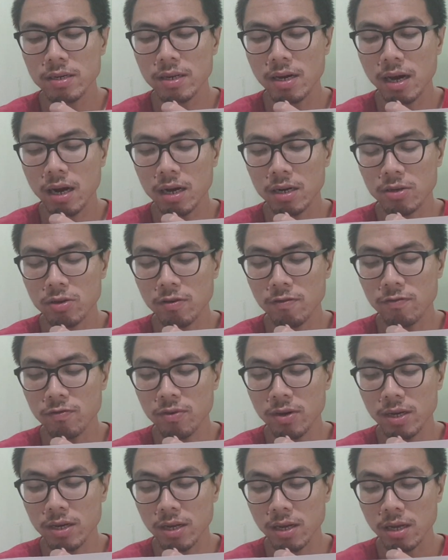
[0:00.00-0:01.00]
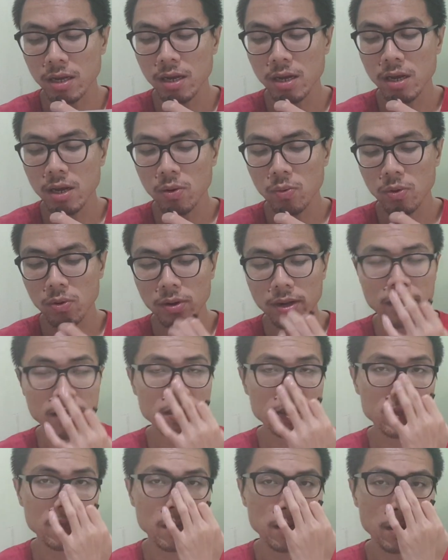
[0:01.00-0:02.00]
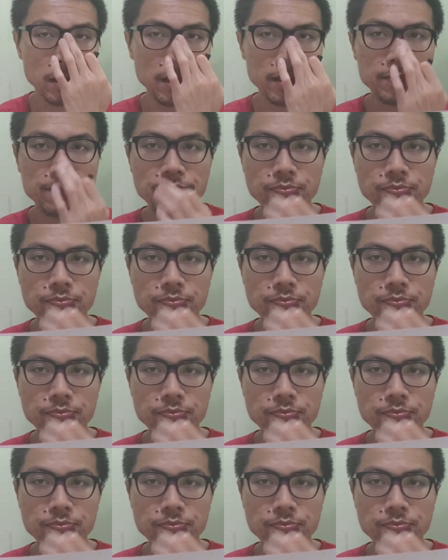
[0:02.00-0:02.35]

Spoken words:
the art of reading will instantly